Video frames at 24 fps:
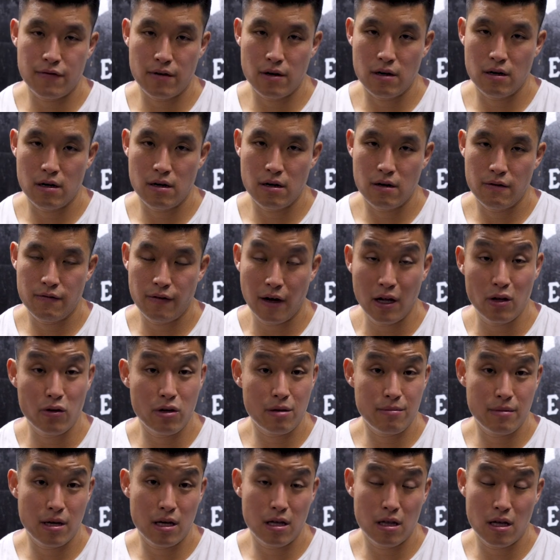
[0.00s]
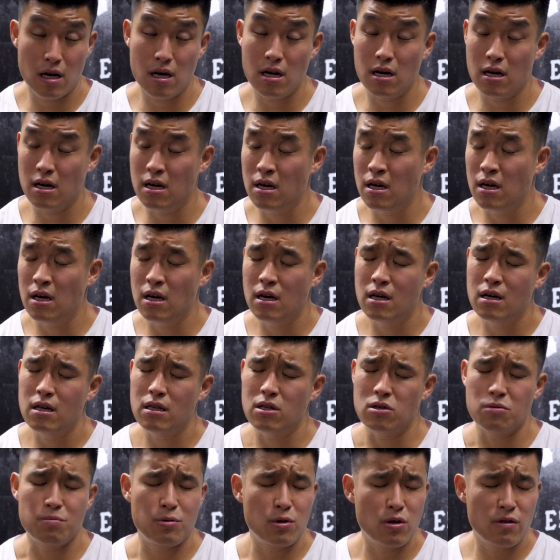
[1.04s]
for following me along.
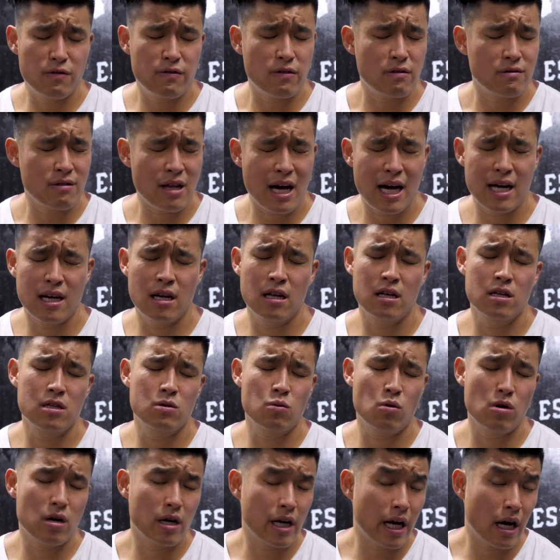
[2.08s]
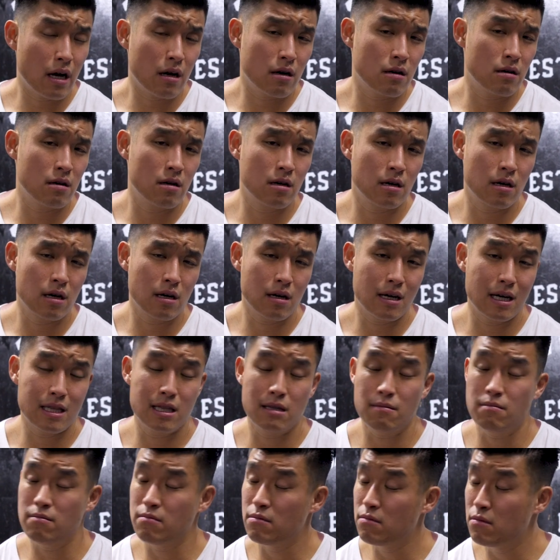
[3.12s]
This beautiful nineties workout. Got
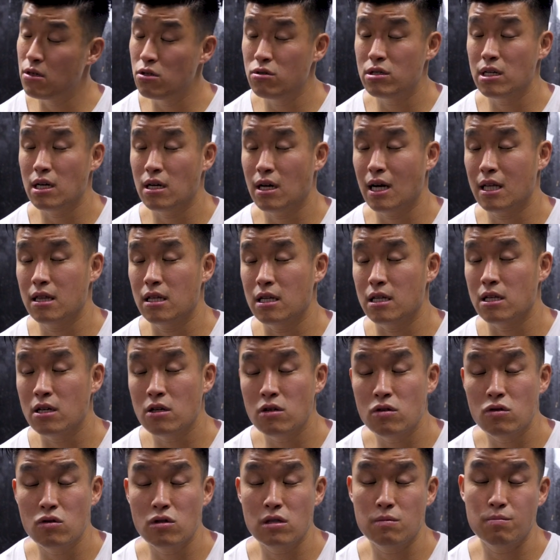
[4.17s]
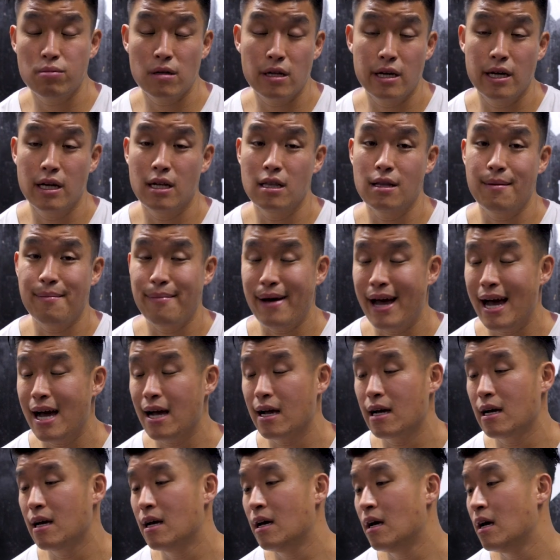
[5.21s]
the music, got the tunes playing in the
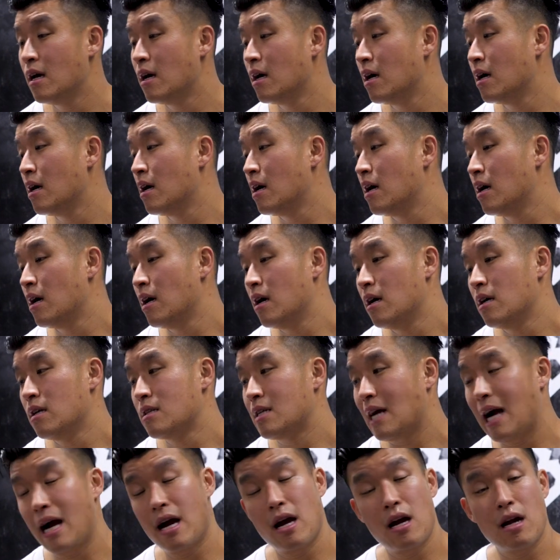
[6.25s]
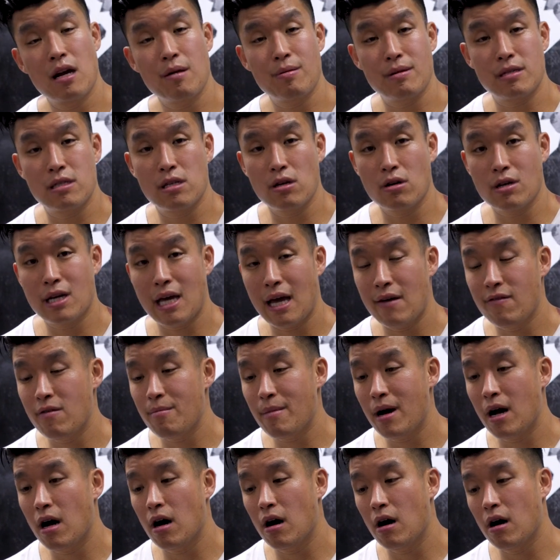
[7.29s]
back. Tired, but still gave it
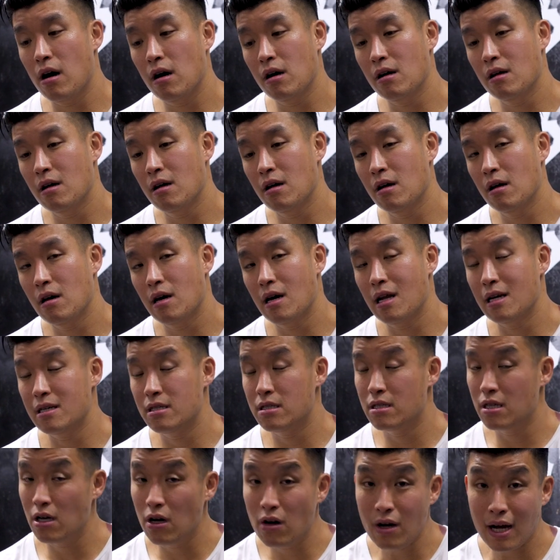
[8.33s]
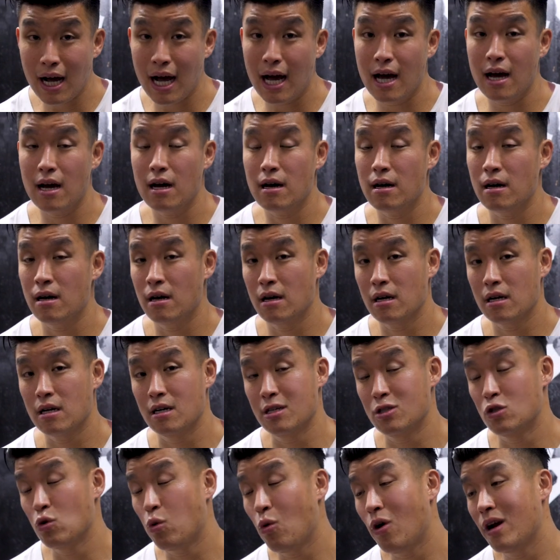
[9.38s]
my all. And I still got a
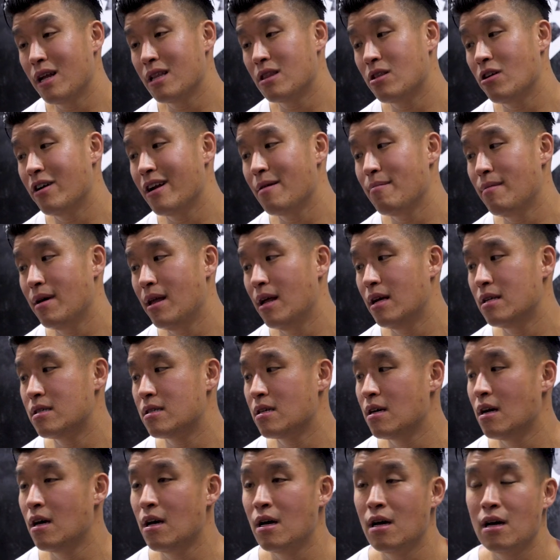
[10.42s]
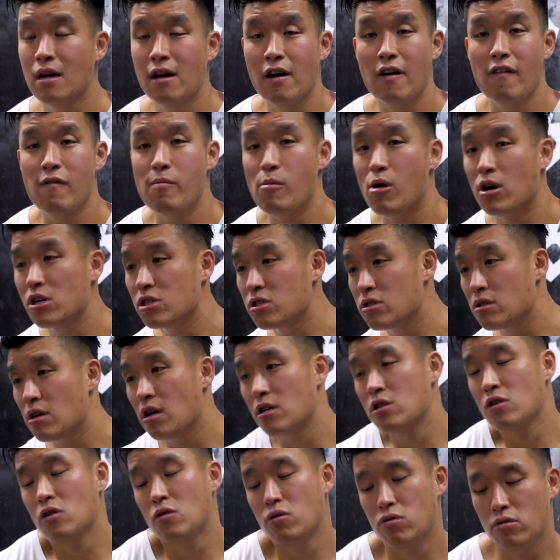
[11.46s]
good twenty, thirty minutes of martial
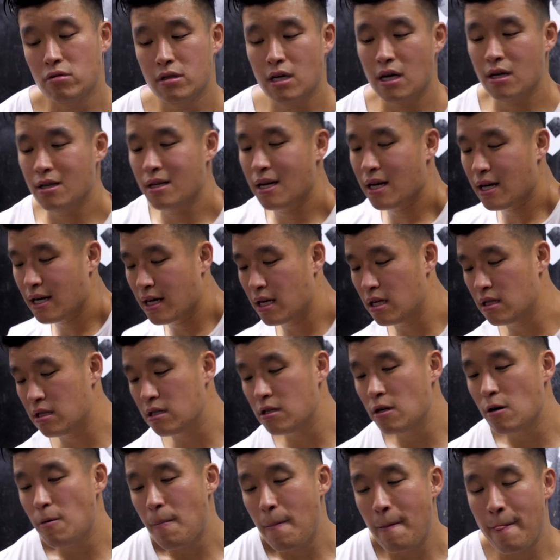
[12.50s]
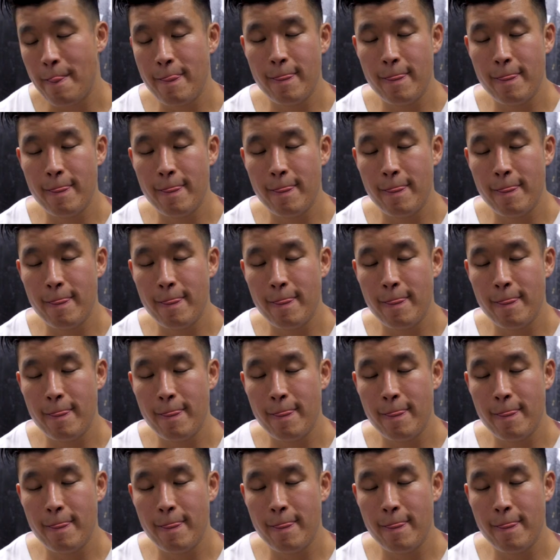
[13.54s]
arts cooldown that I gotta do.